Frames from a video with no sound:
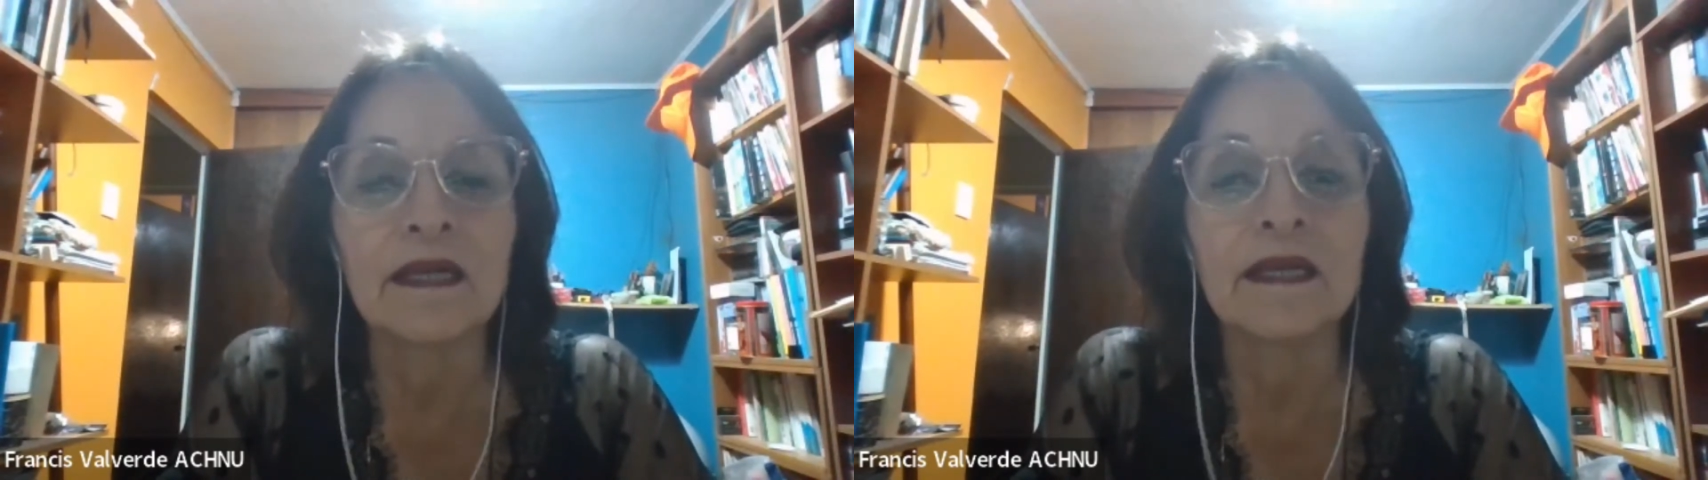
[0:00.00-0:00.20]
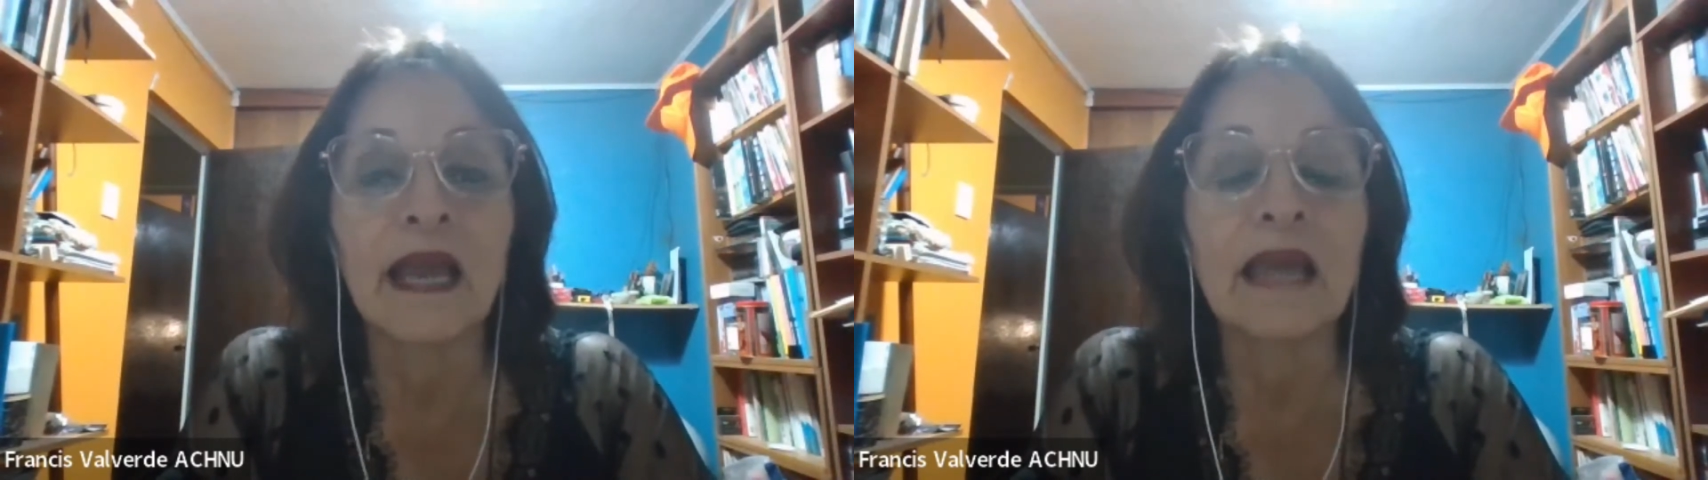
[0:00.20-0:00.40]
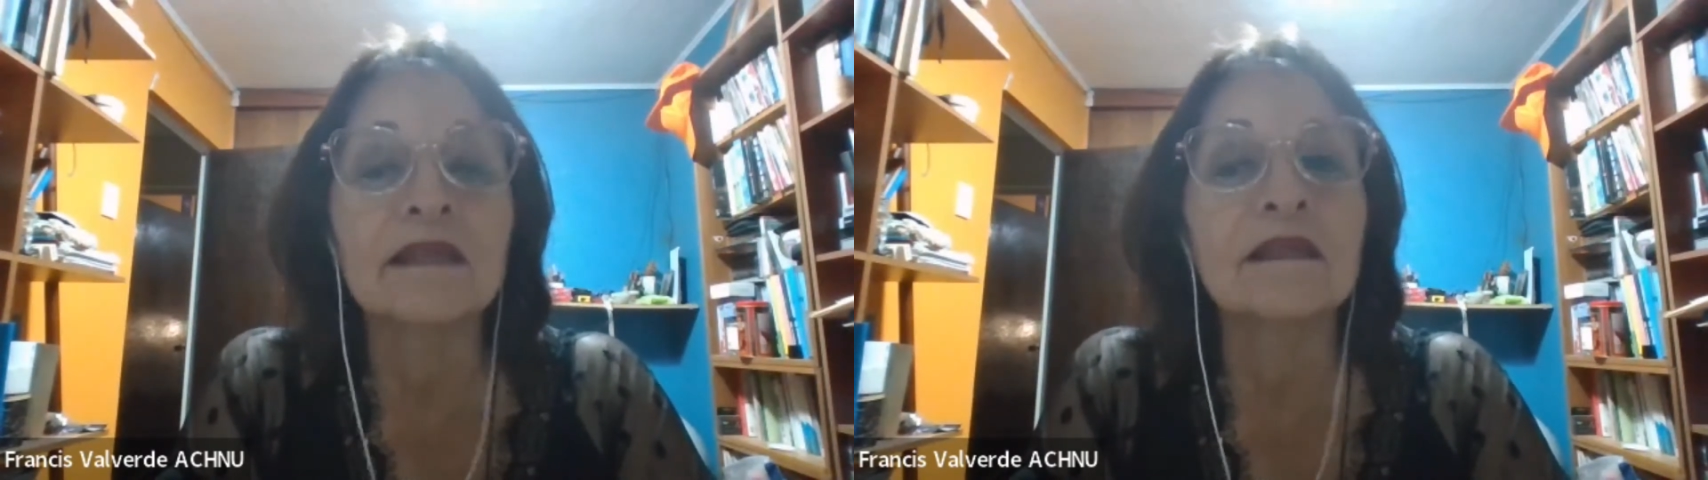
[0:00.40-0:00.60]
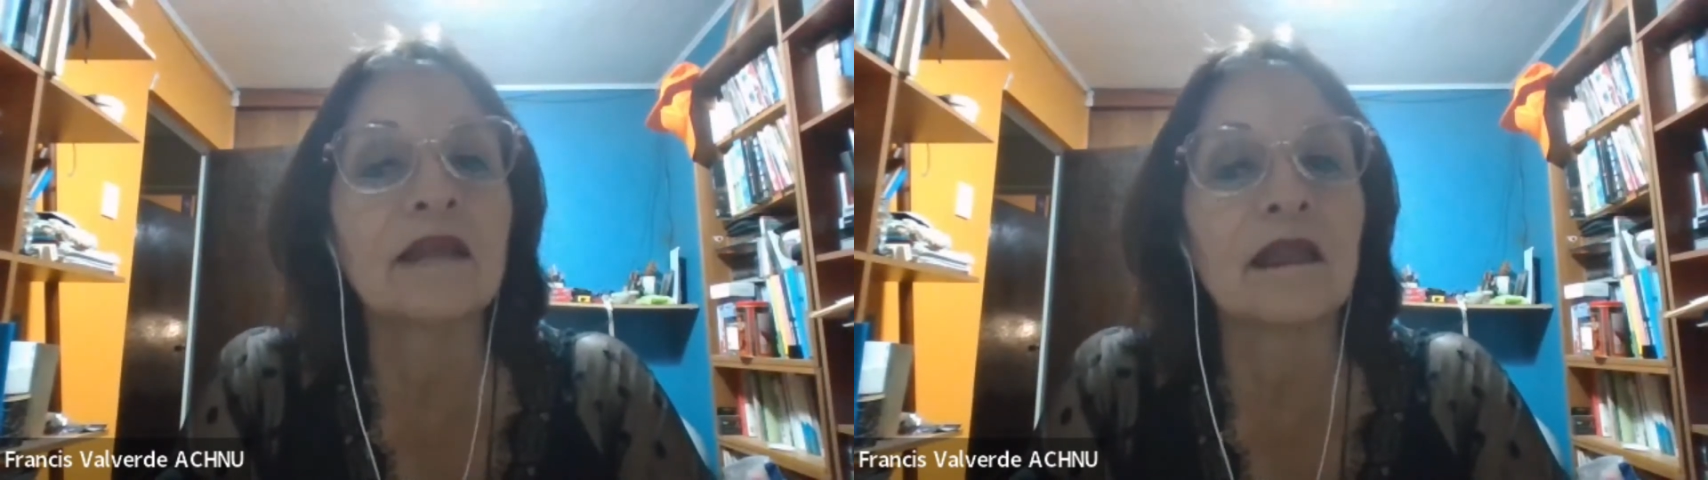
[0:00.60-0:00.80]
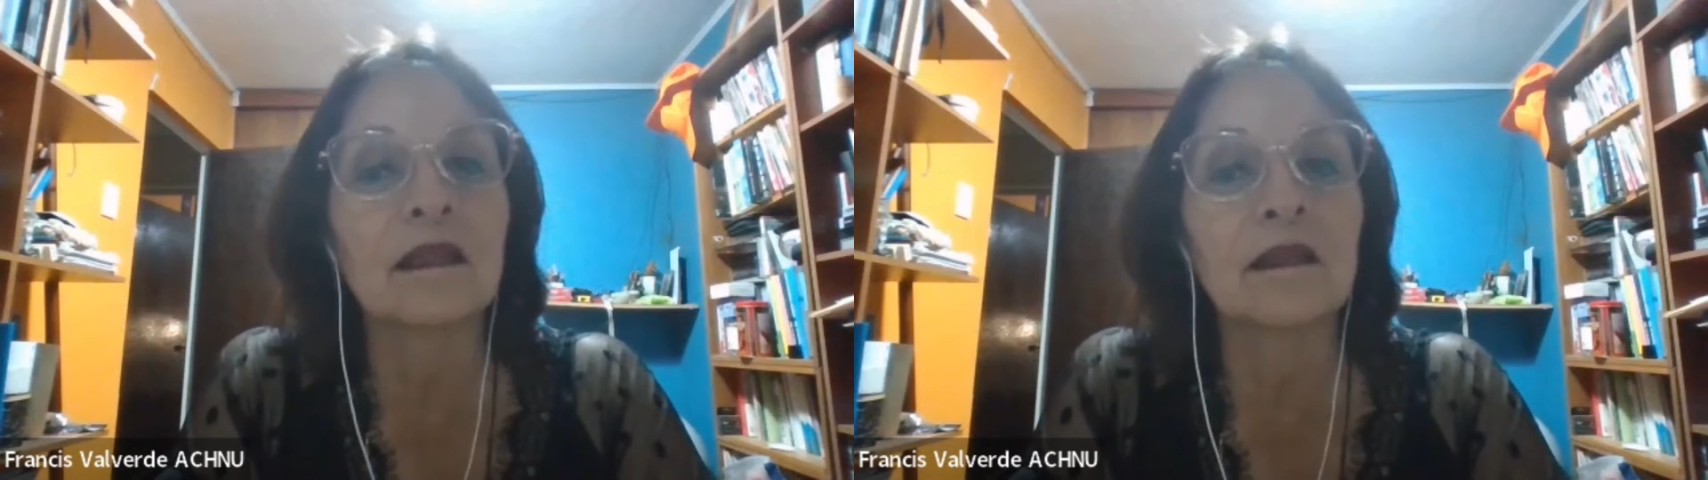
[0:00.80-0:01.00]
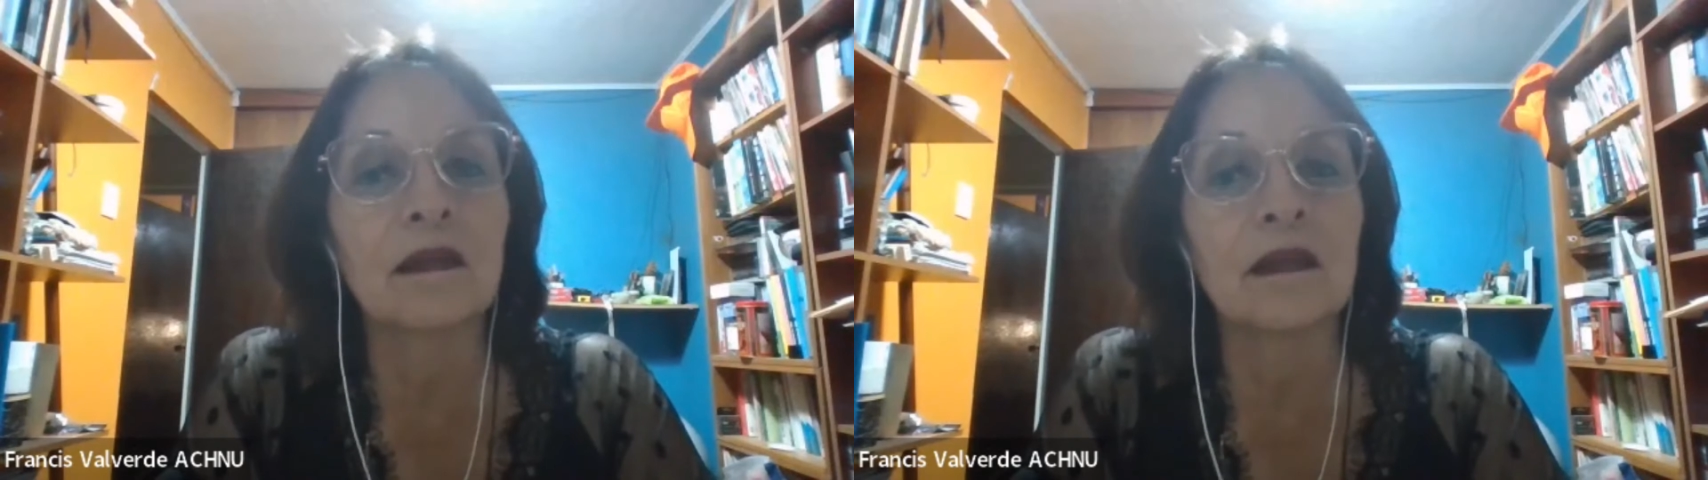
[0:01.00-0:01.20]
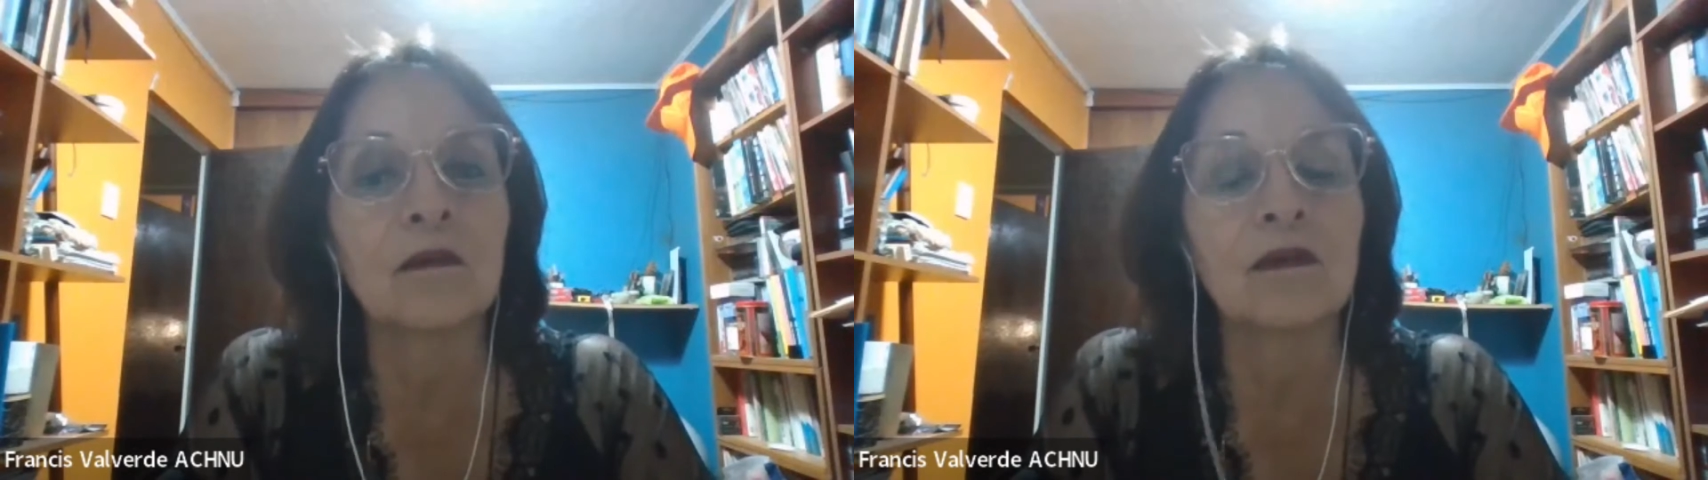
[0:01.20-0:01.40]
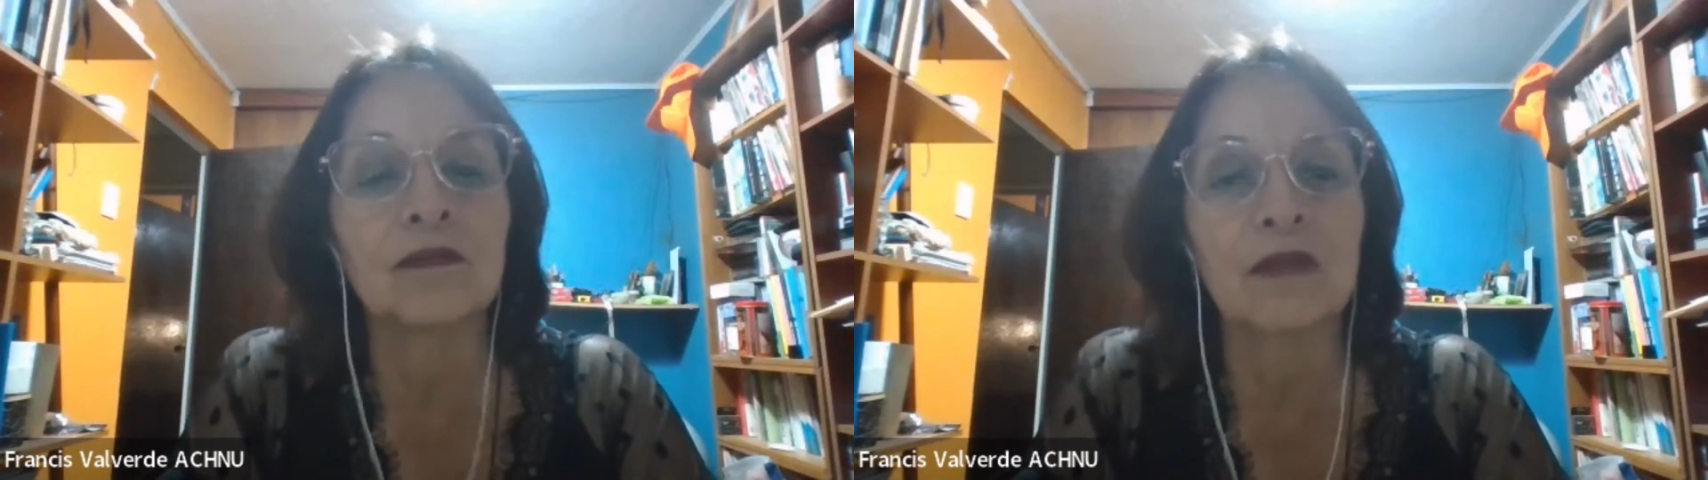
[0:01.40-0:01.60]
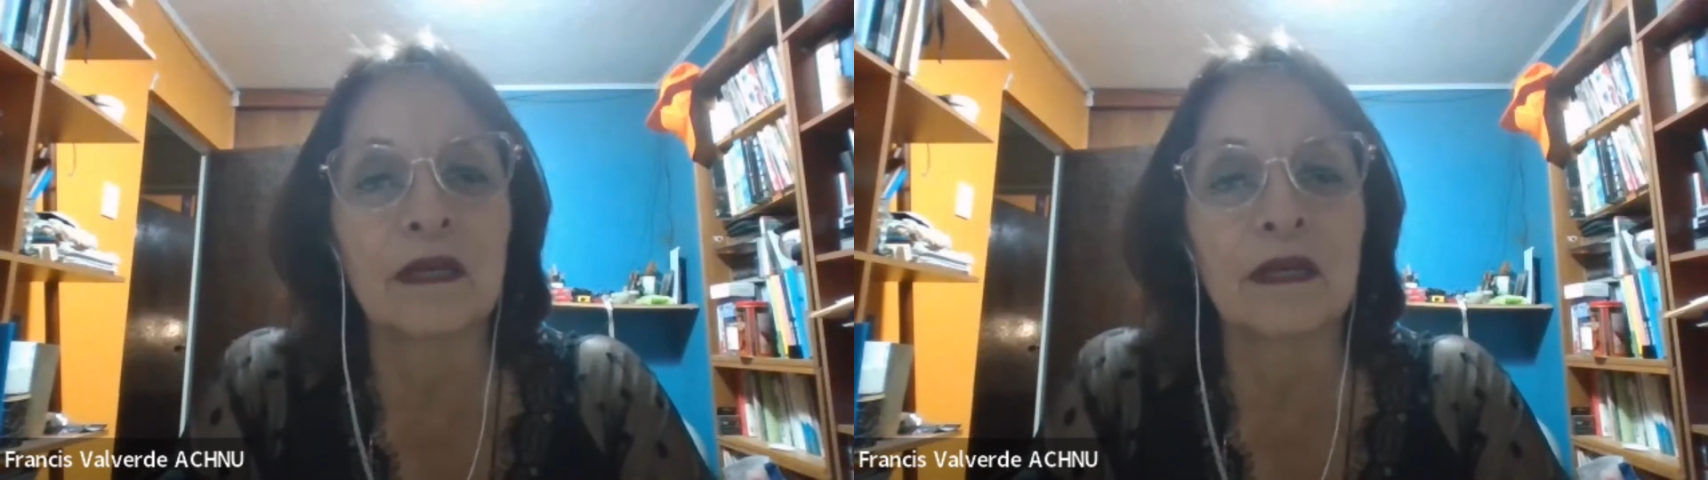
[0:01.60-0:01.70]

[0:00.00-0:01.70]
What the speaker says: reality that was